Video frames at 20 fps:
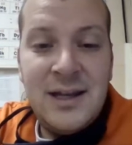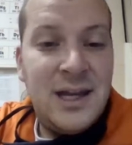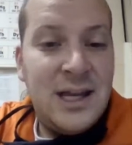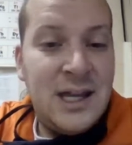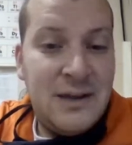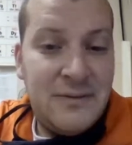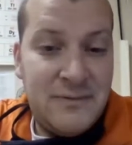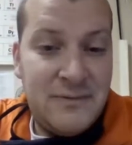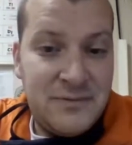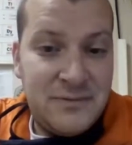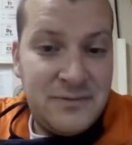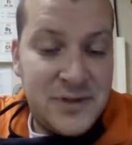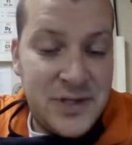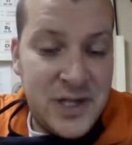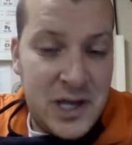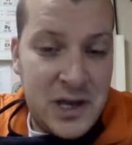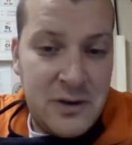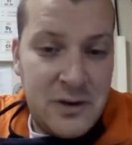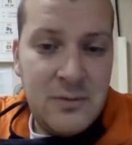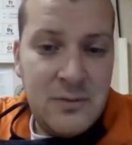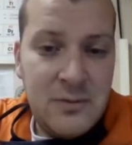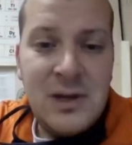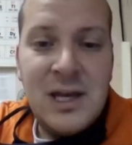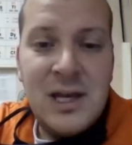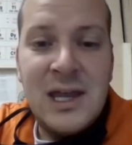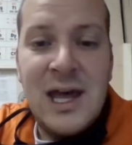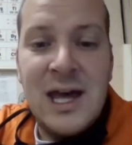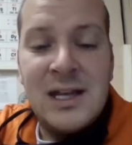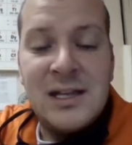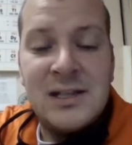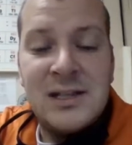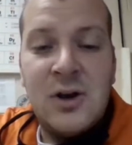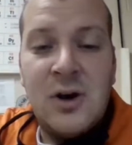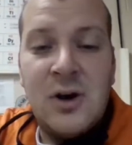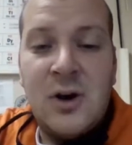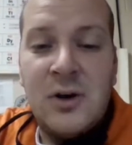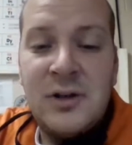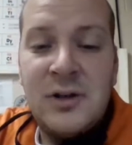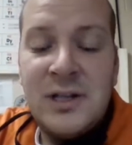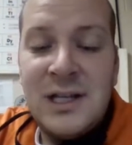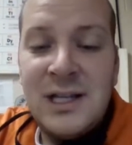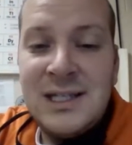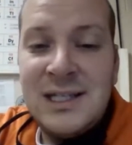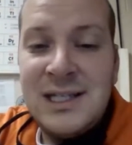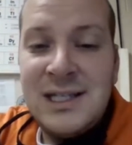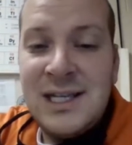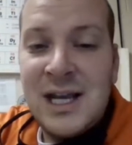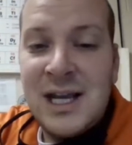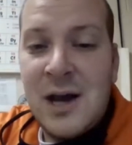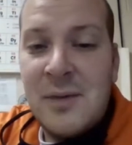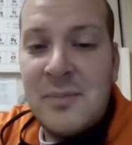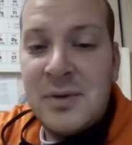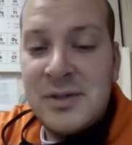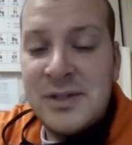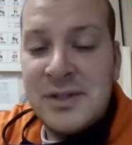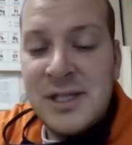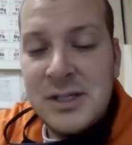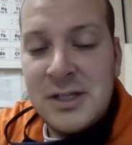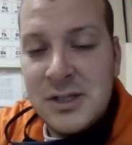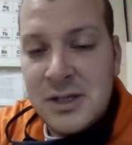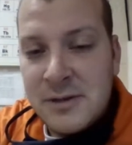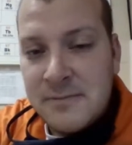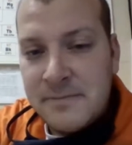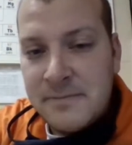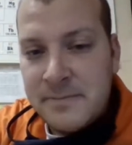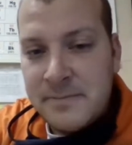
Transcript: If so, that is called decomposition.